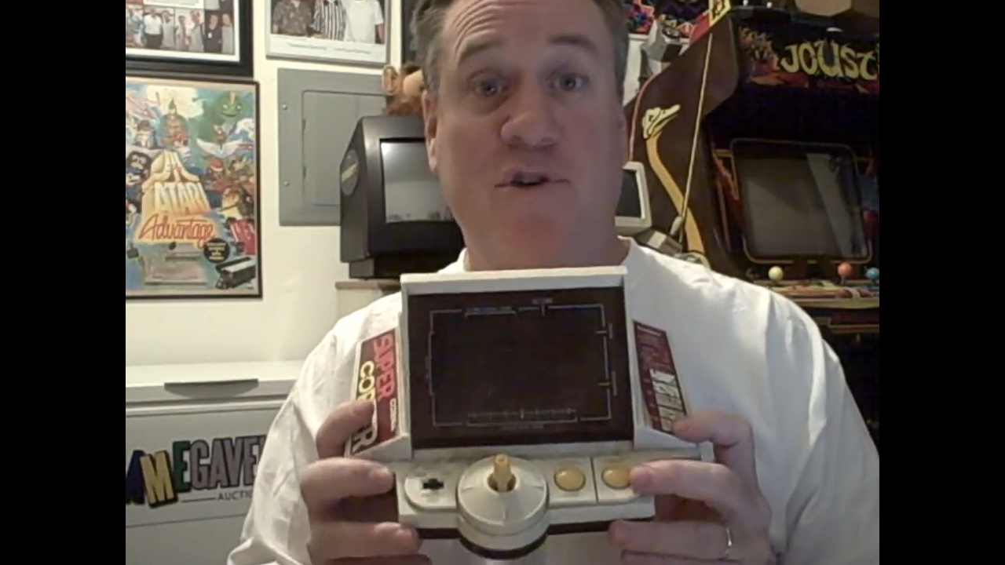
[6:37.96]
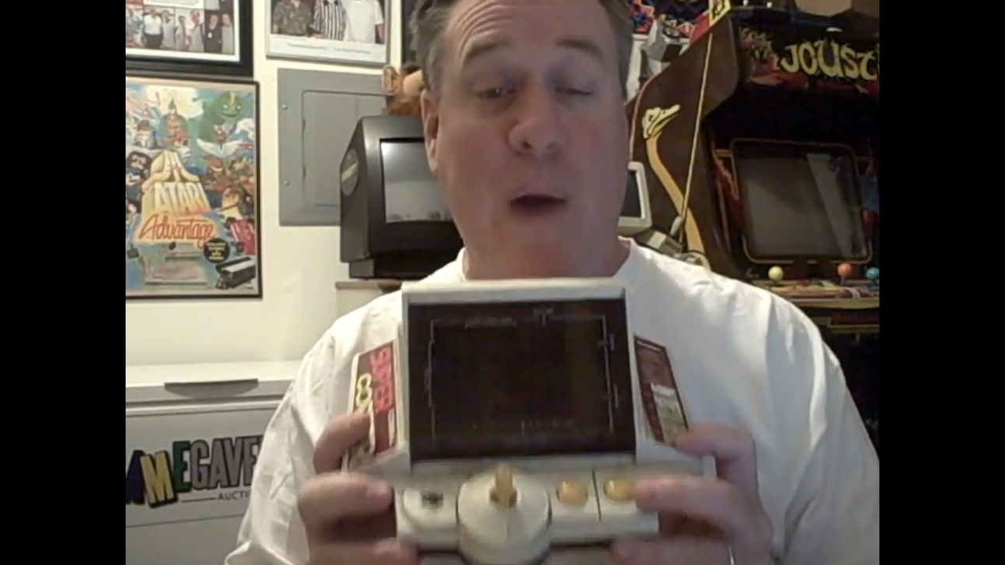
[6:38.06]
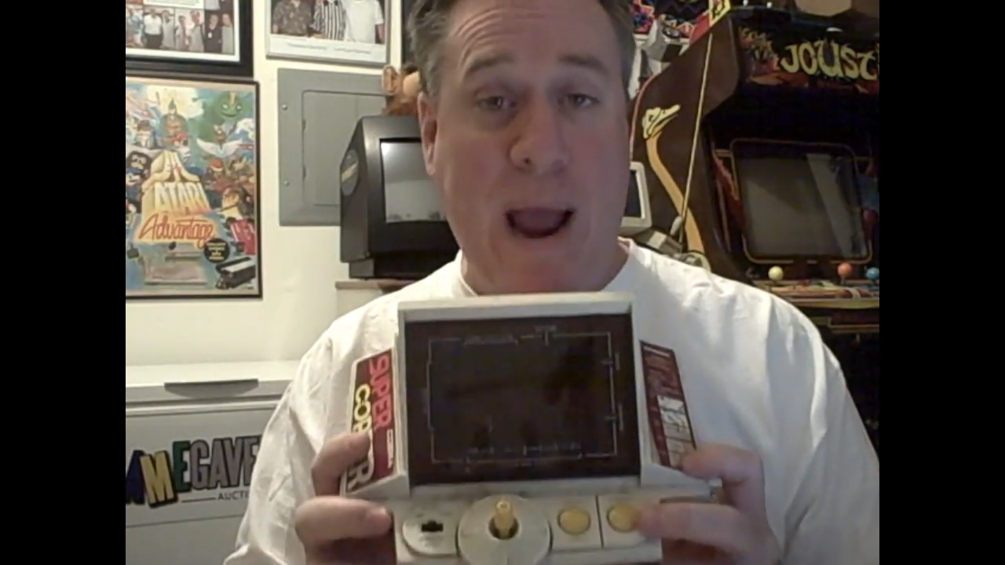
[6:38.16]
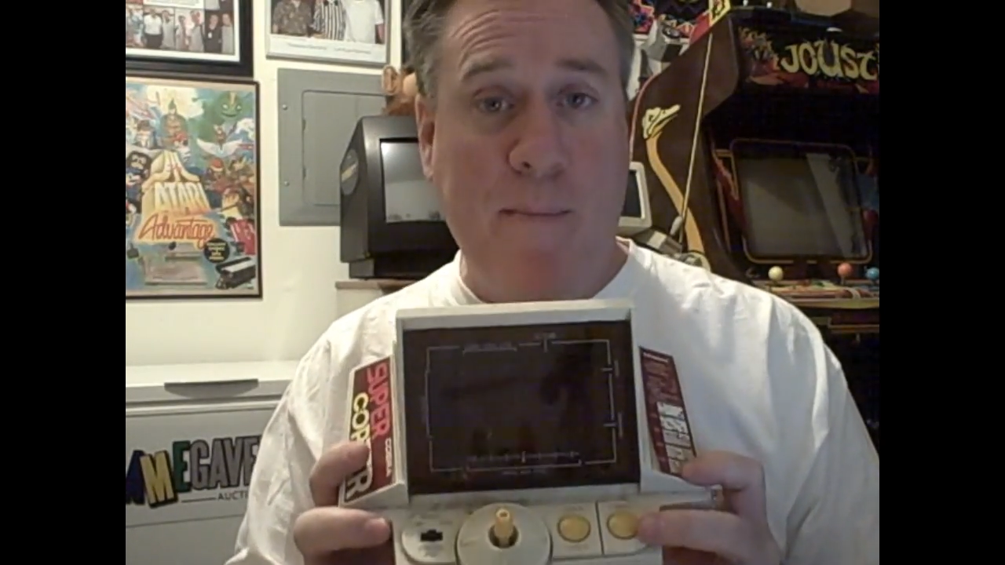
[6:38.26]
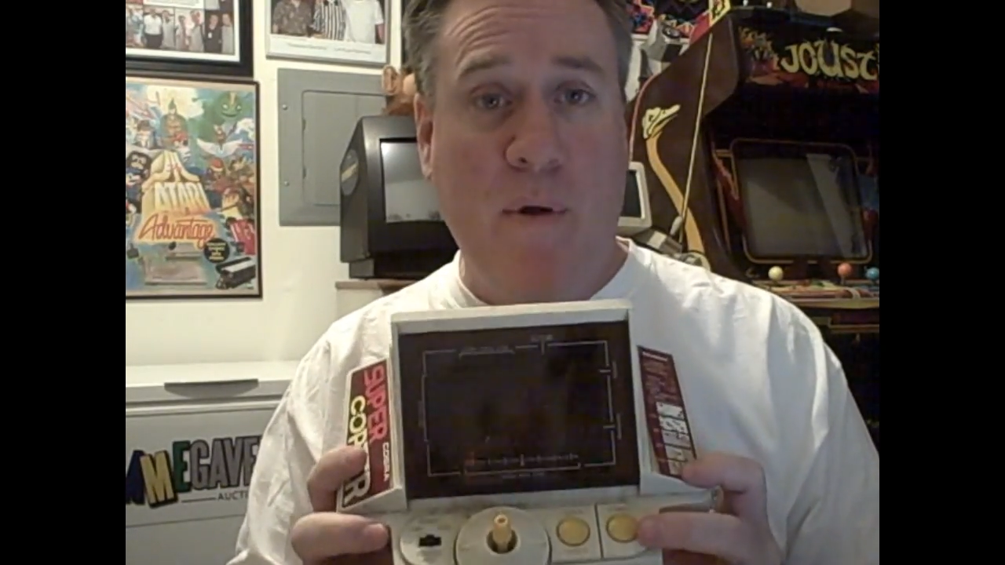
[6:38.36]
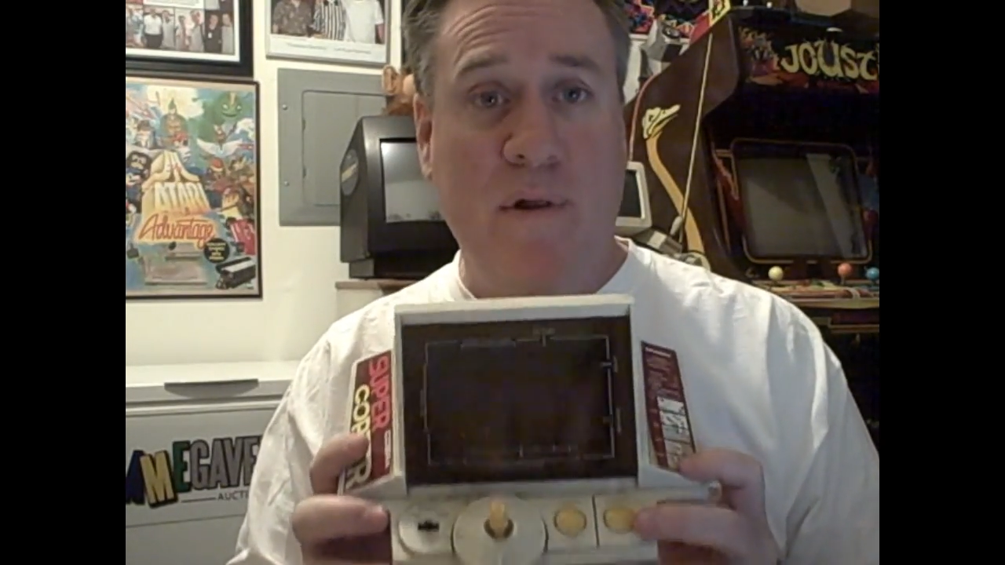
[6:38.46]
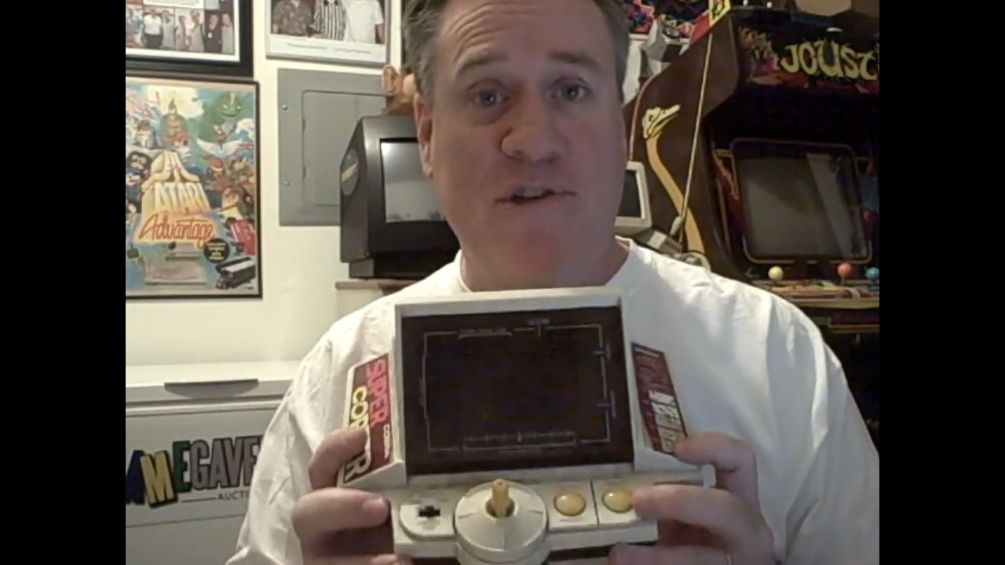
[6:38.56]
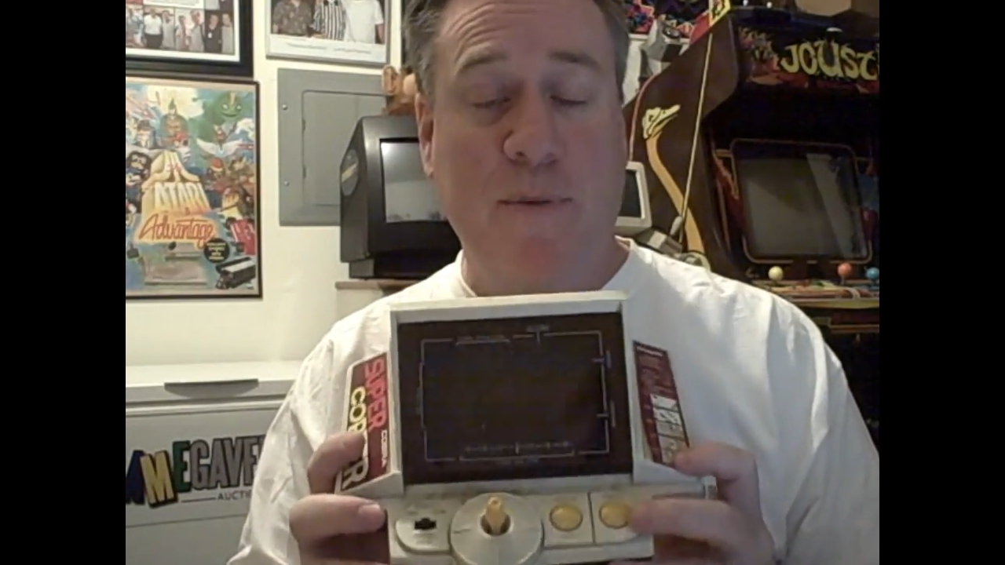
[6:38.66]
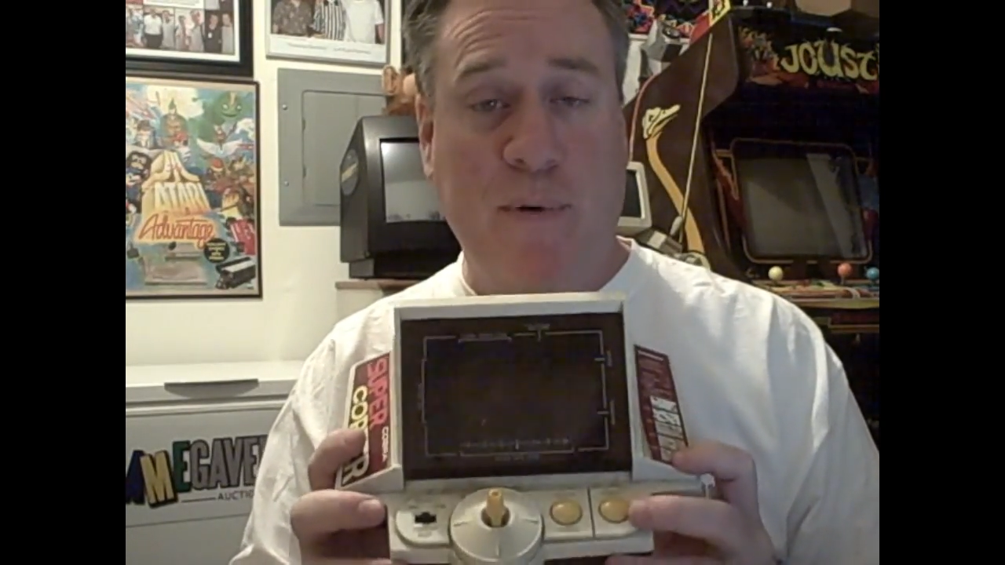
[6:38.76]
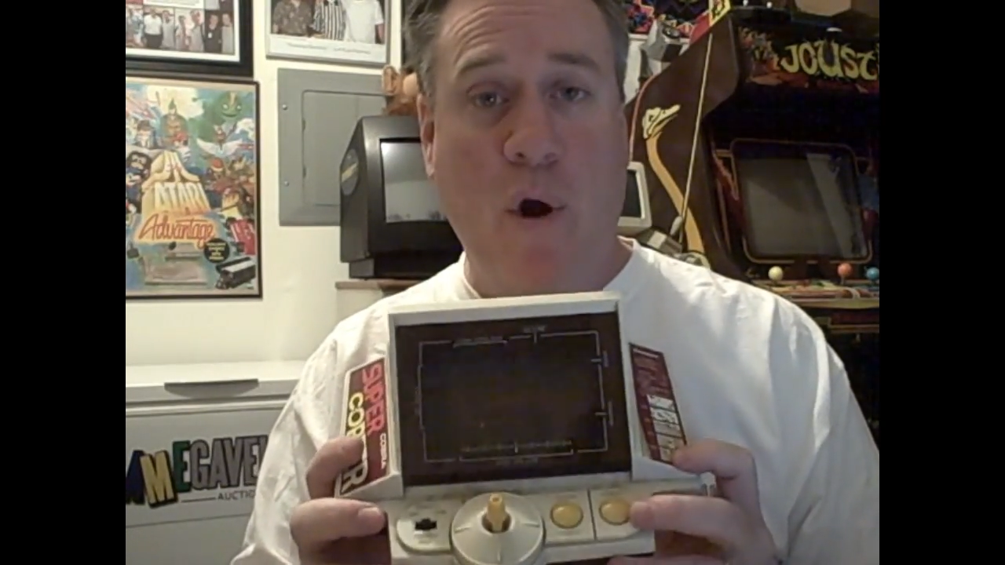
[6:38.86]
Scramble
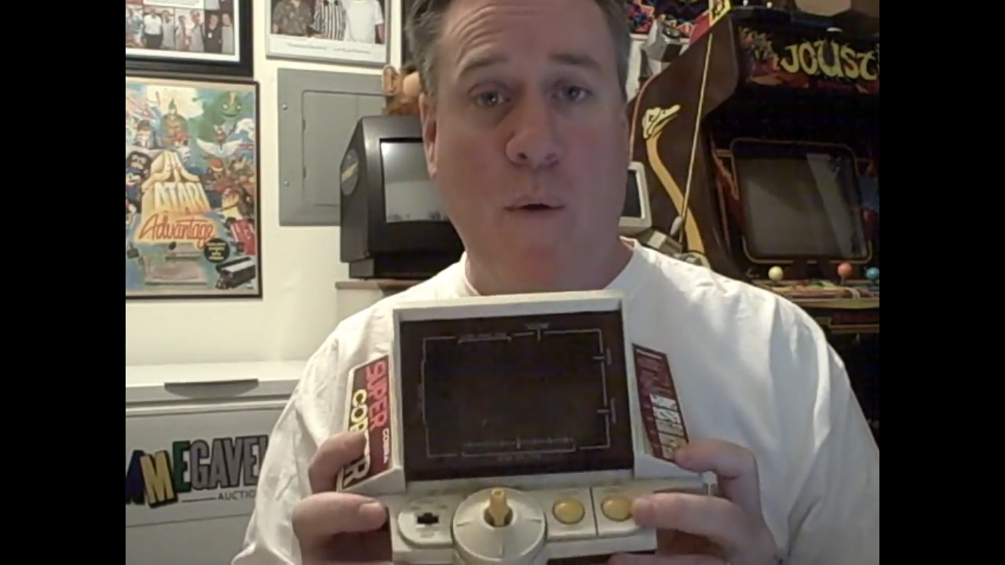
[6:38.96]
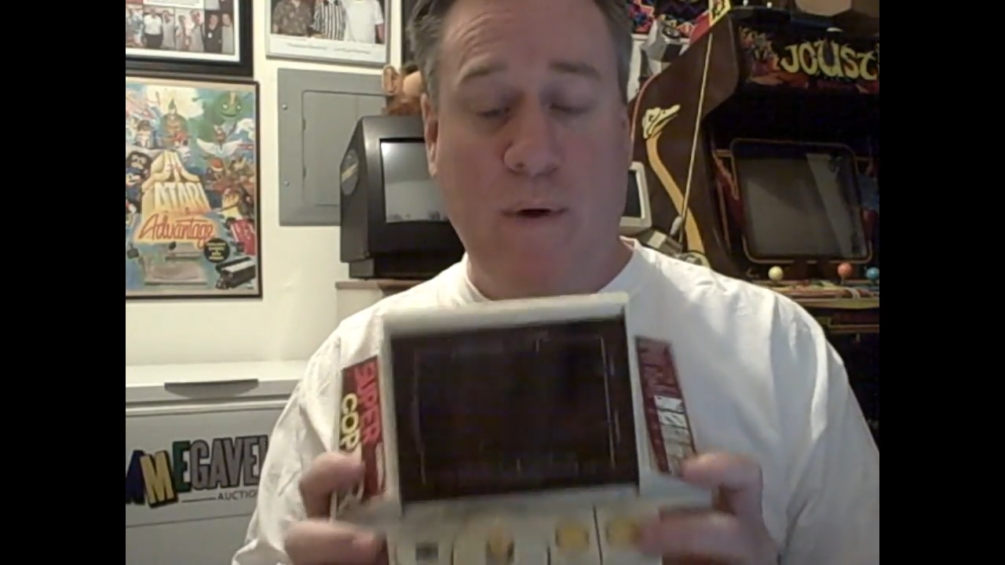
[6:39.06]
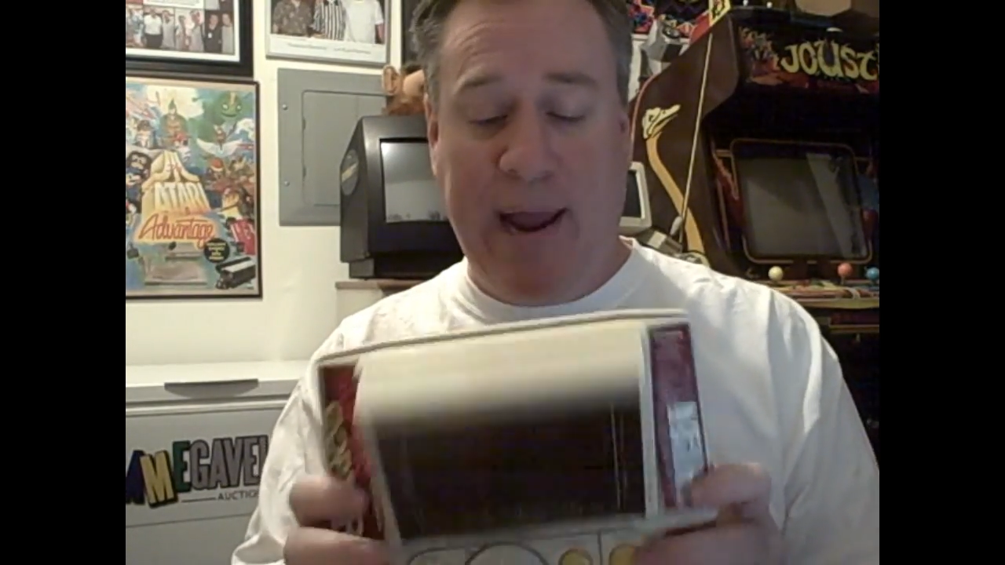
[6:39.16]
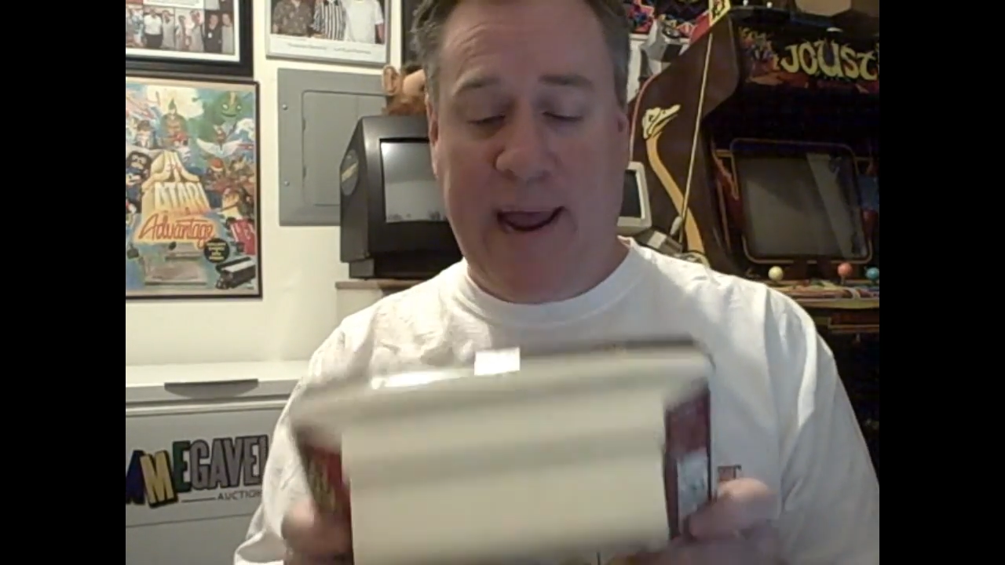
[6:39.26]
and Super Cobra